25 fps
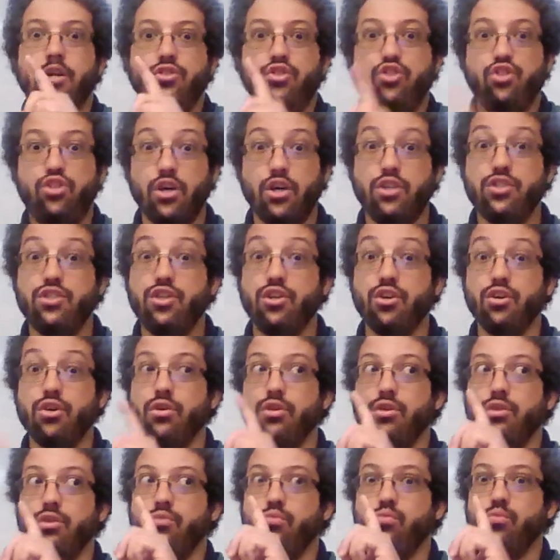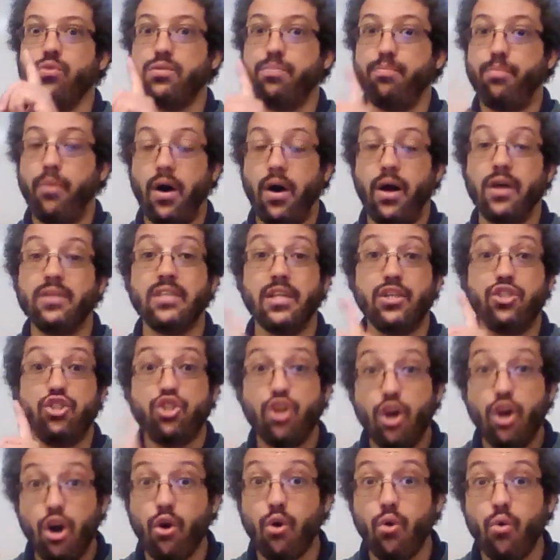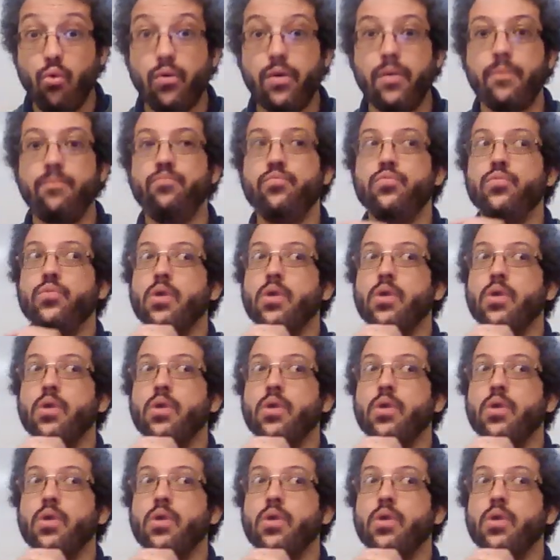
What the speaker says: does your response and tone